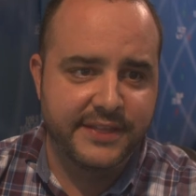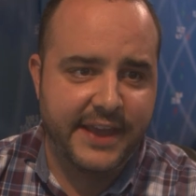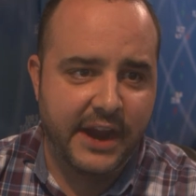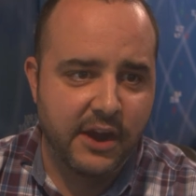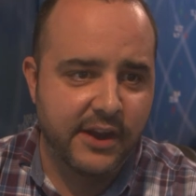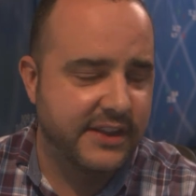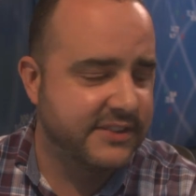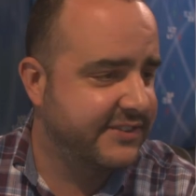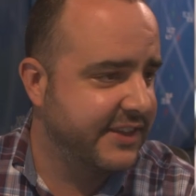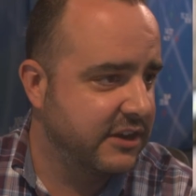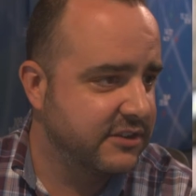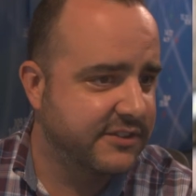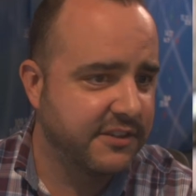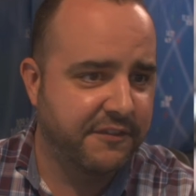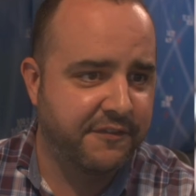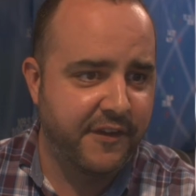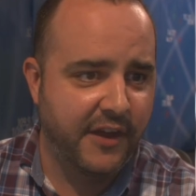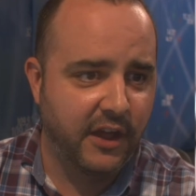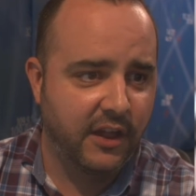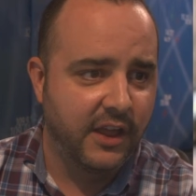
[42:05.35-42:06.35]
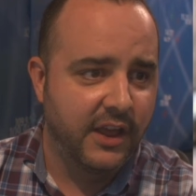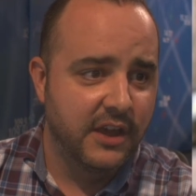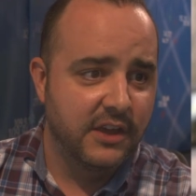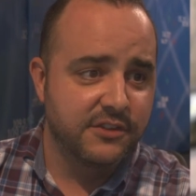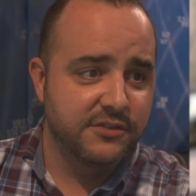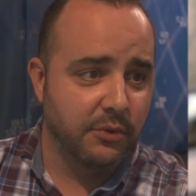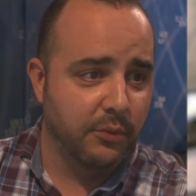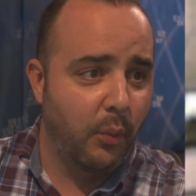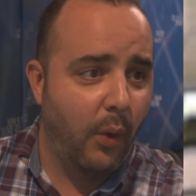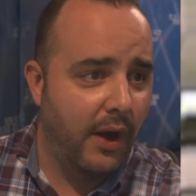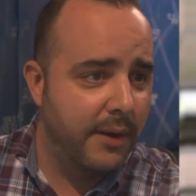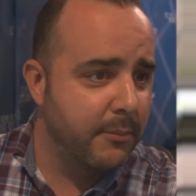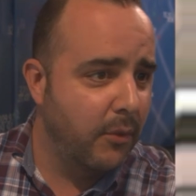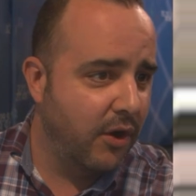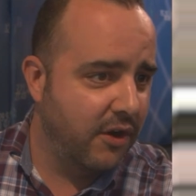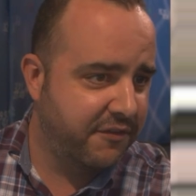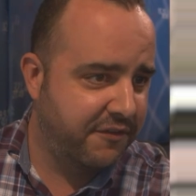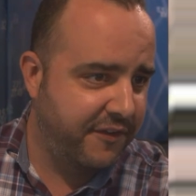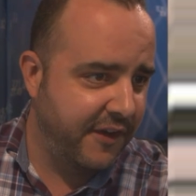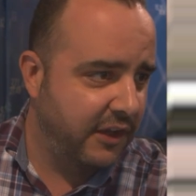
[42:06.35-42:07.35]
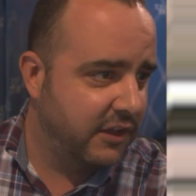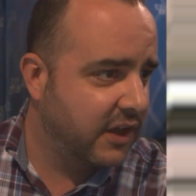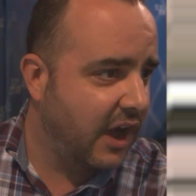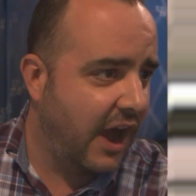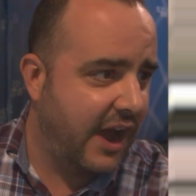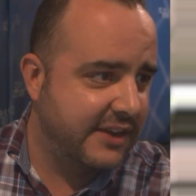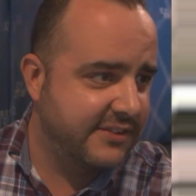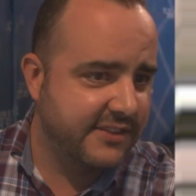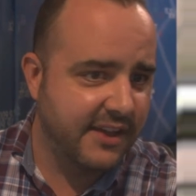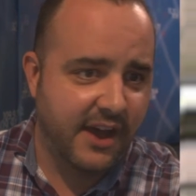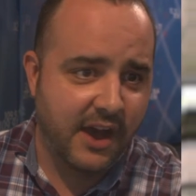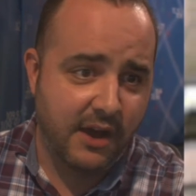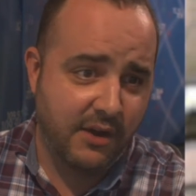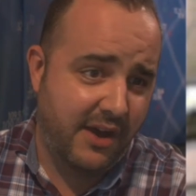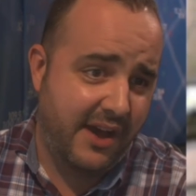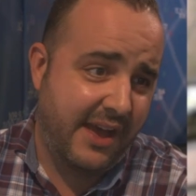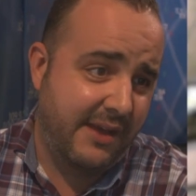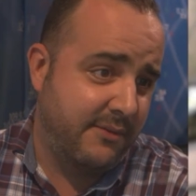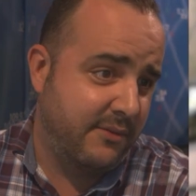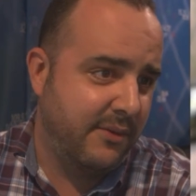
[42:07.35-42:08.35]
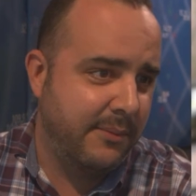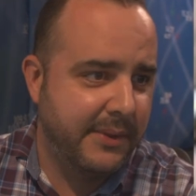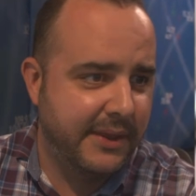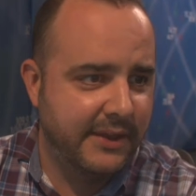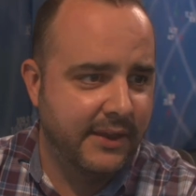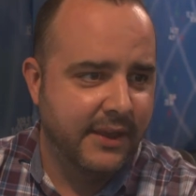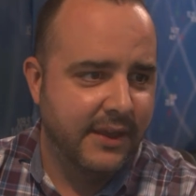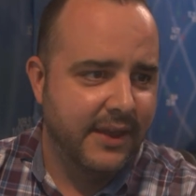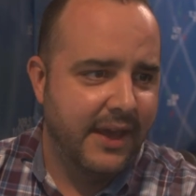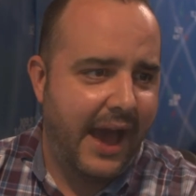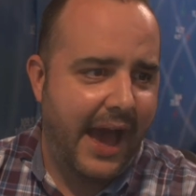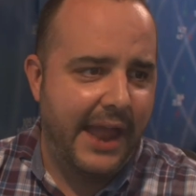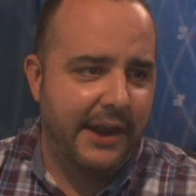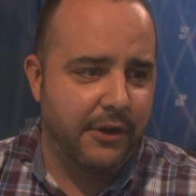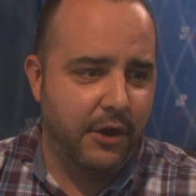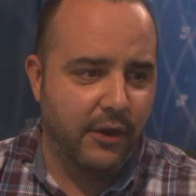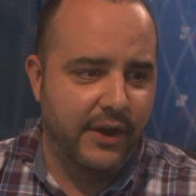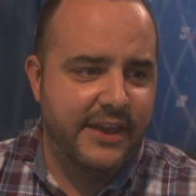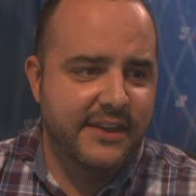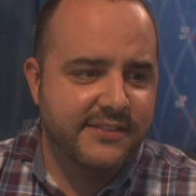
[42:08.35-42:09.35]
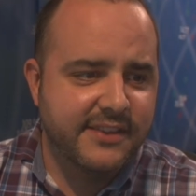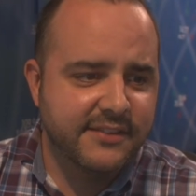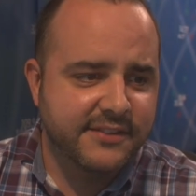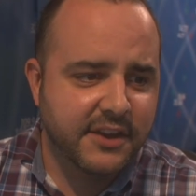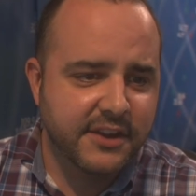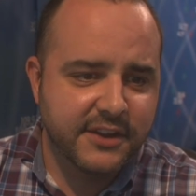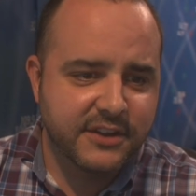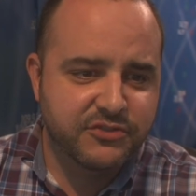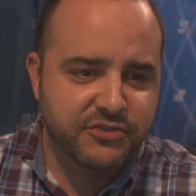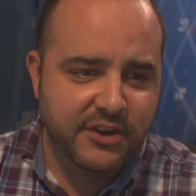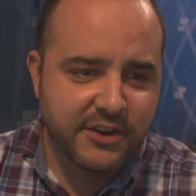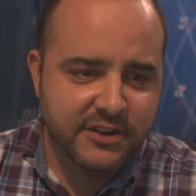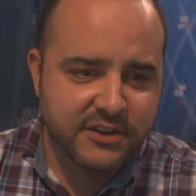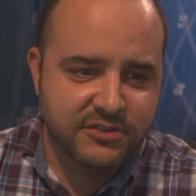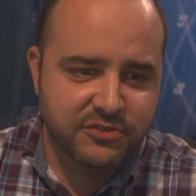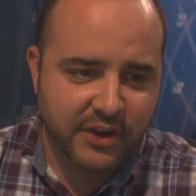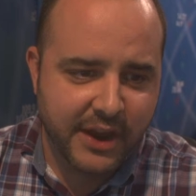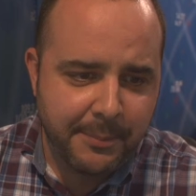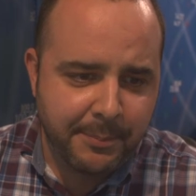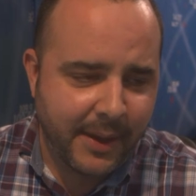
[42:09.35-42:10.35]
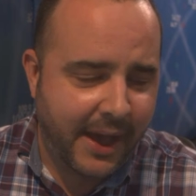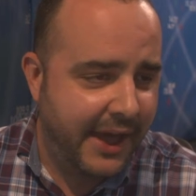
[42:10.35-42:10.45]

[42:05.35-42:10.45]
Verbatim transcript: There it is. There's the fill. So one more fill, guys. I mean, I don't know. Is this going to drip?